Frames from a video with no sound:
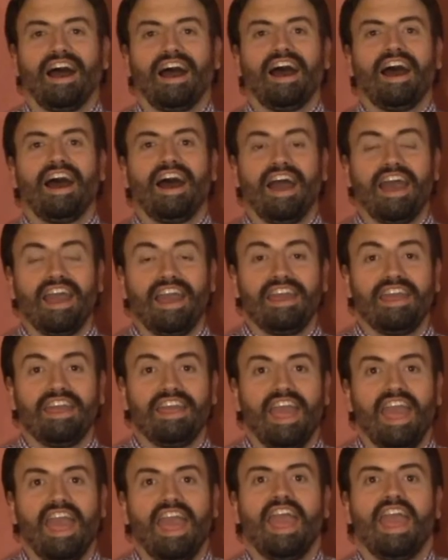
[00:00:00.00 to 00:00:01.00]
Hi
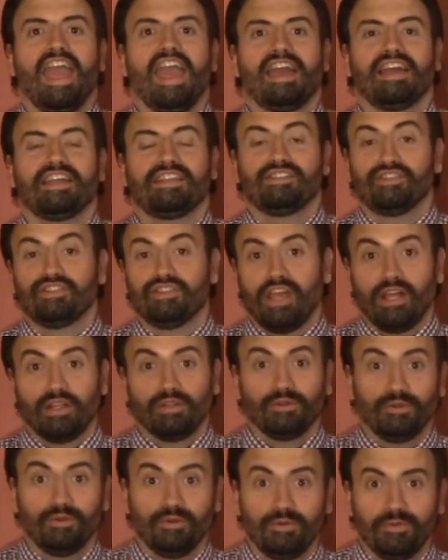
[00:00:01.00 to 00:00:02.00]
and
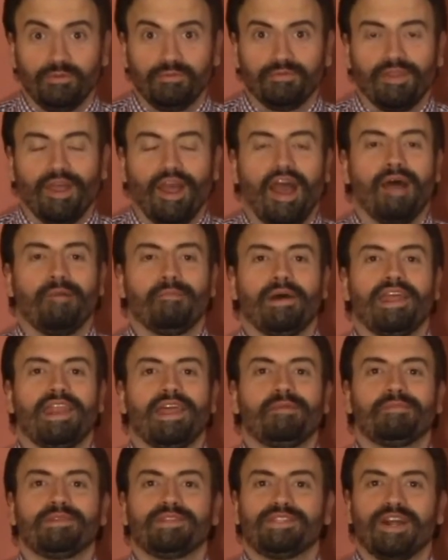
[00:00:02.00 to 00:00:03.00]
salut. My
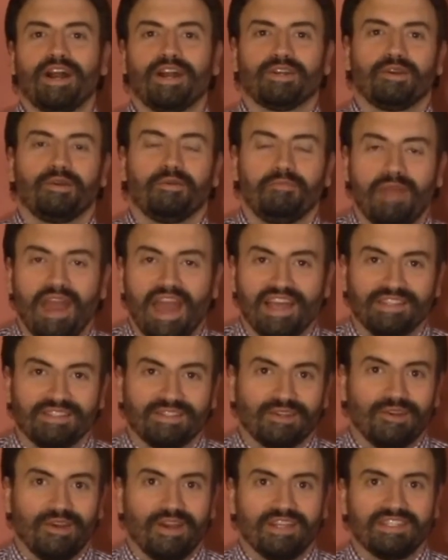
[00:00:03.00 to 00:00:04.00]
name is Dr. Matt
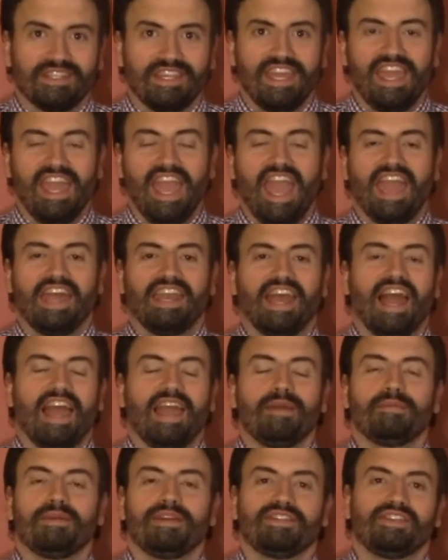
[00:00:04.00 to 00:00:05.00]
Zakreski and I
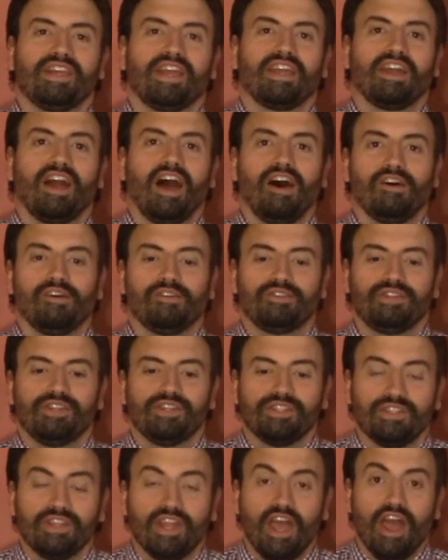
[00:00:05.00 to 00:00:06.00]
am a
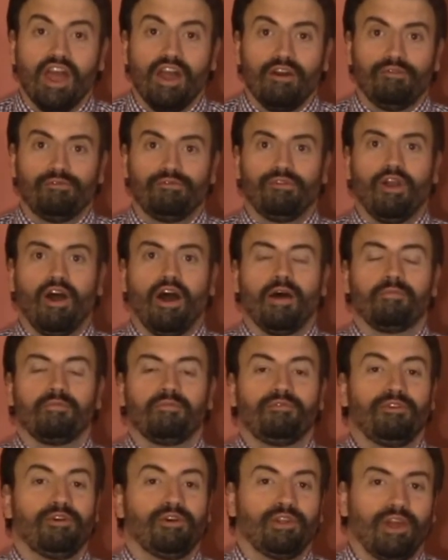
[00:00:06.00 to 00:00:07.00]
psychologist from
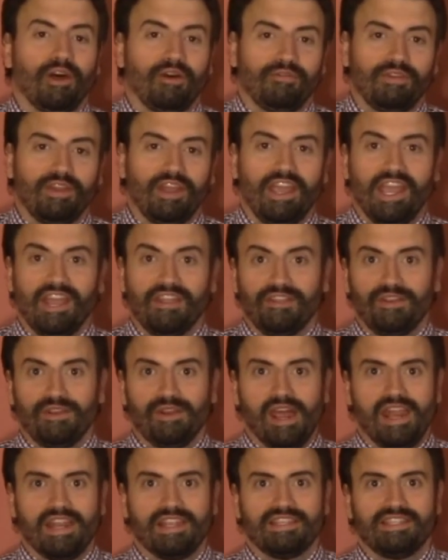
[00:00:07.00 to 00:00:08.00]
Philadelphia in the
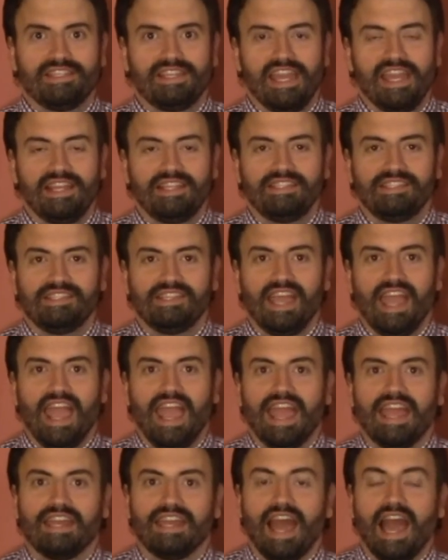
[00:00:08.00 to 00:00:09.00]
United States,
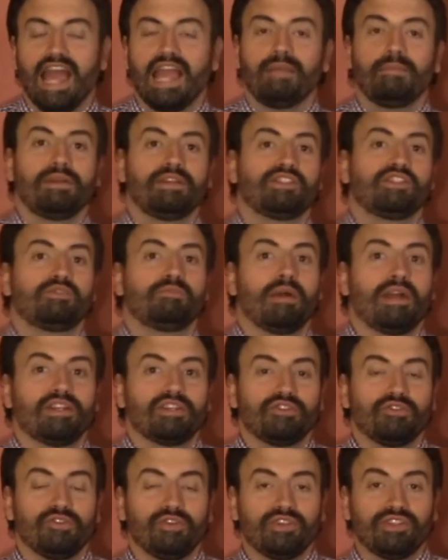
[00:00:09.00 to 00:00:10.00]
and I am a
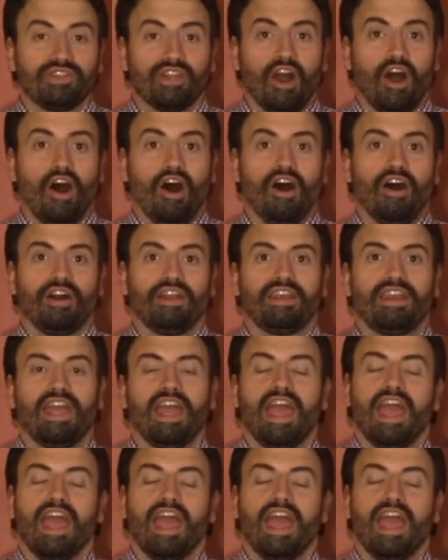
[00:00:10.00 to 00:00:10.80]
specialist on